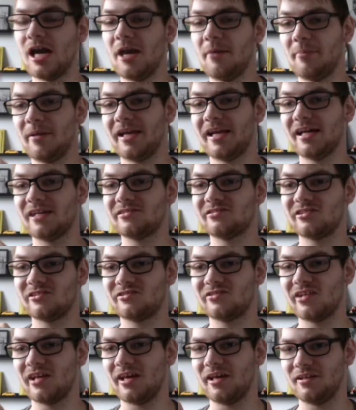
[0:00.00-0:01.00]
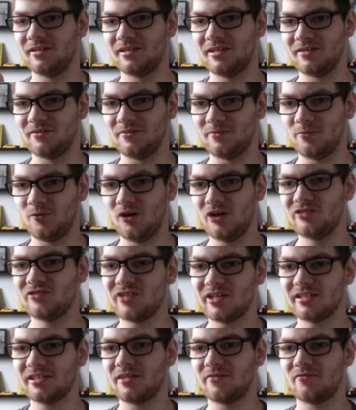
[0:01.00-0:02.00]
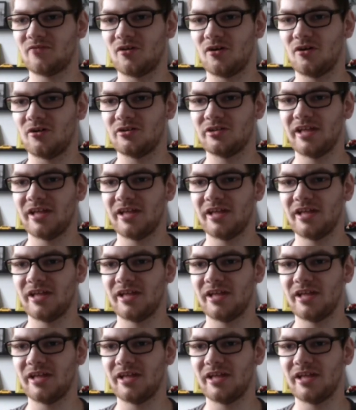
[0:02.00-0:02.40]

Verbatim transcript: because uh, the voice actor for